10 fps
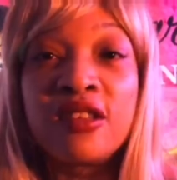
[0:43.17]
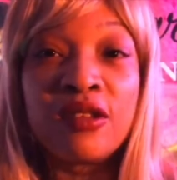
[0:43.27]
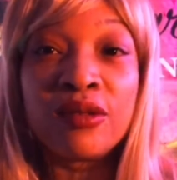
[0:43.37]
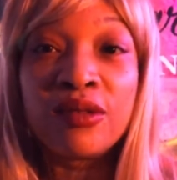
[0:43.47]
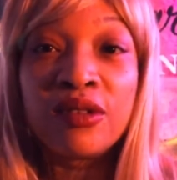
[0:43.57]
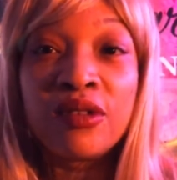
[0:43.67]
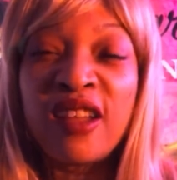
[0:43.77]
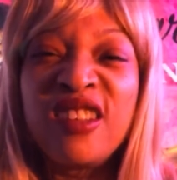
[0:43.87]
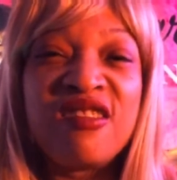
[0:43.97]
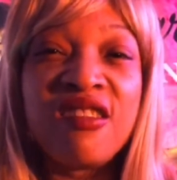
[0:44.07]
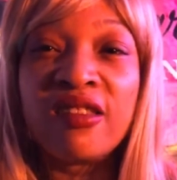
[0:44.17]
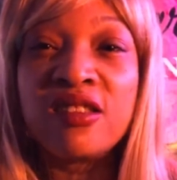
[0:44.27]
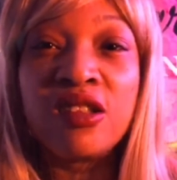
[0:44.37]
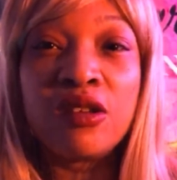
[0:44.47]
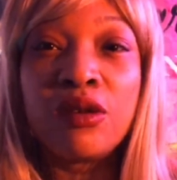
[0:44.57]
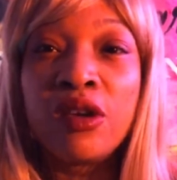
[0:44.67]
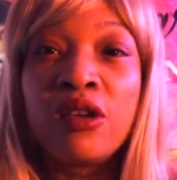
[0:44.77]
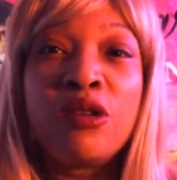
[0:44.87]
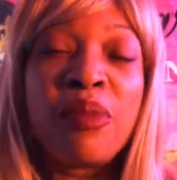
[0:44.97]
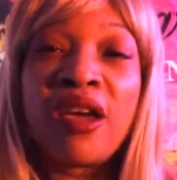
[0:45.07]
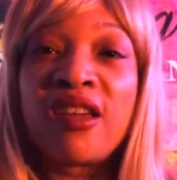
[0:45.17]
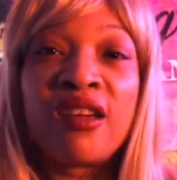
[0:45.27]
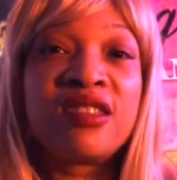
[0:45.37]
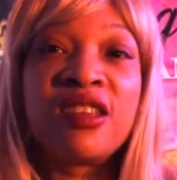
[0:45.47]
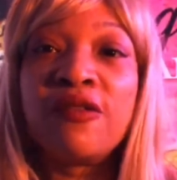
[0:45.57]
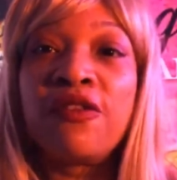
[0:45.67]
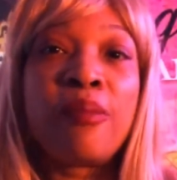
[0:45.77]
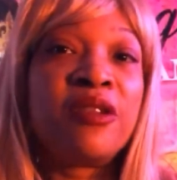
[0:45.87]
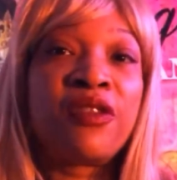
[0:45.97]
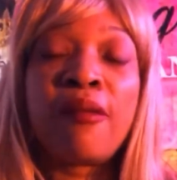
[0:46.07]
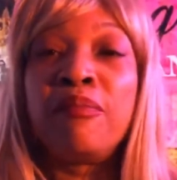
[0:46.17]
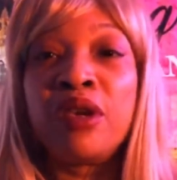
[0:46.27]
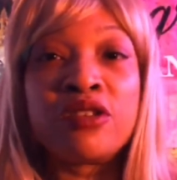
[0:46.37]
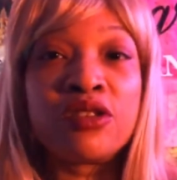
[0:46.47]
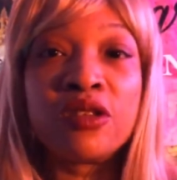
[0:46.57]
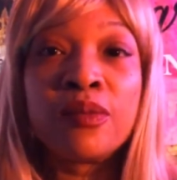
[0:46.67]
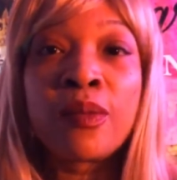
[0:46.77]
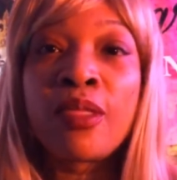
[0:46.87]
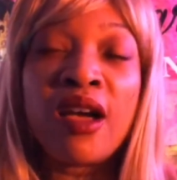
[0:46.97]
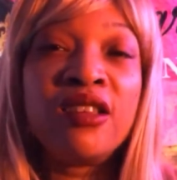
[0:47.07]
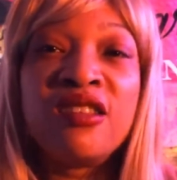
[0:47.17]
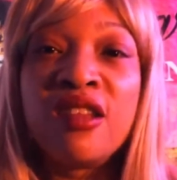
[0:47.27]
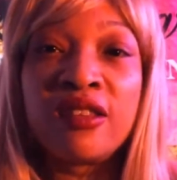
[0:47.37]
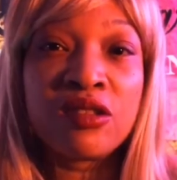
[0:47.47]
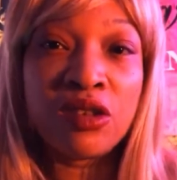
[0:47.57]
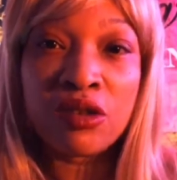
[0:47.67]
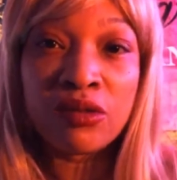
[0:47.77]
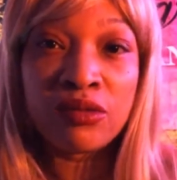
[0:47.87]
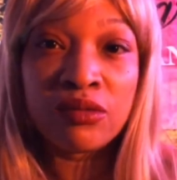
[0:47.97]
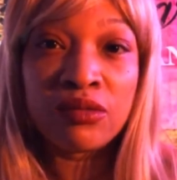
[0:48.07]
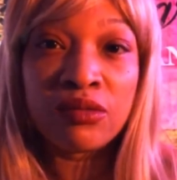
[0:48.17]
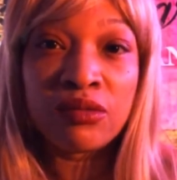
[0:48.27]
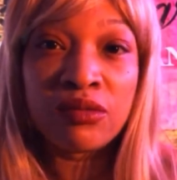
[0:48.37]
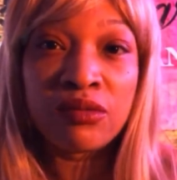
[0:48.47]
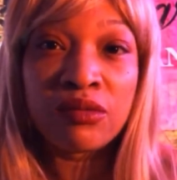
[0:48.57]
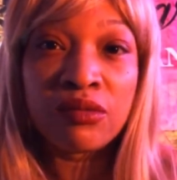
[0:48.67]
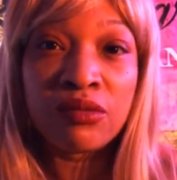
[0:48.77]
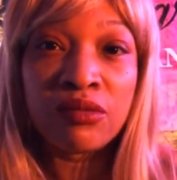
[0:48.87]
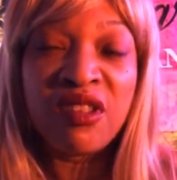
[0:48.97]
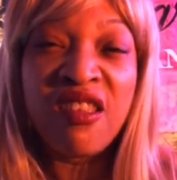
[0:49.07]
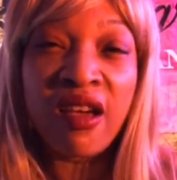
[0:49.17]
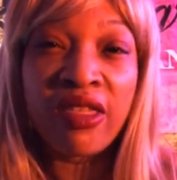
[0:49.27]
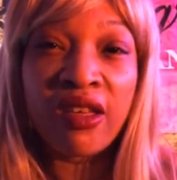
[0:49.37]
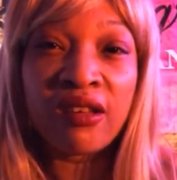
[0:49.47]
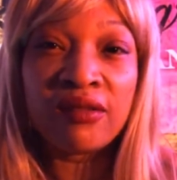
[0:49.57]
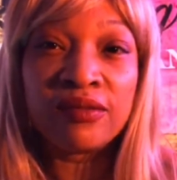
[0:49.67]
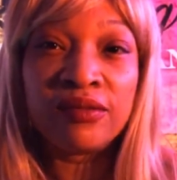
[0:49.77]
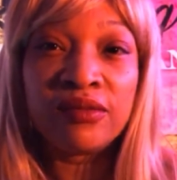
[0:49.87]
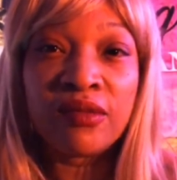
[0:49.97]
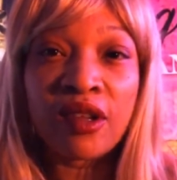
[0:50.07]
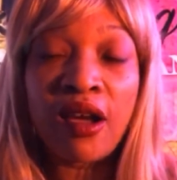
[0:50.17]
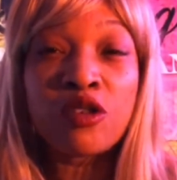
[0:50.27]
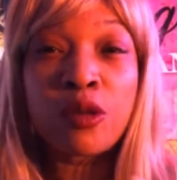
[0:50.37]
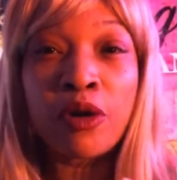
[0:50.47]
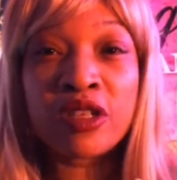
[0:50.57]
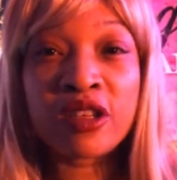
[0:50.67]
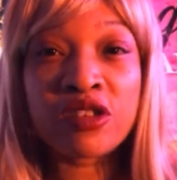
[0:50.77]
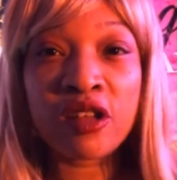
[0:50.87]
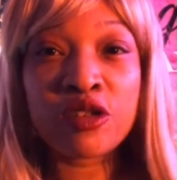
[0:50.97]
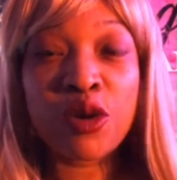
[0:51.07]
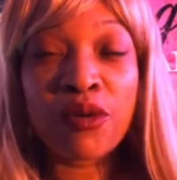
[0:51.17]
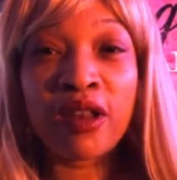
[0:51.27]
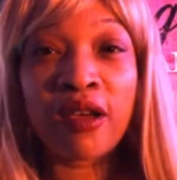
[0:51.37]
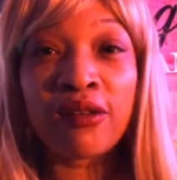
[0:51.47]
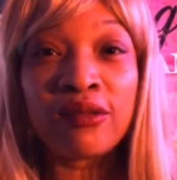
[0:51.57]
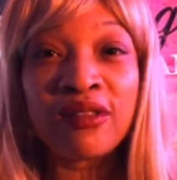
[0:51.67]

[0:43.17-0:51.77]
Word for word: To you. I did nothing to you. You pancake titty flappy flap bitch. I did nothing to you. Nothing. How's your ponytail challenge going now?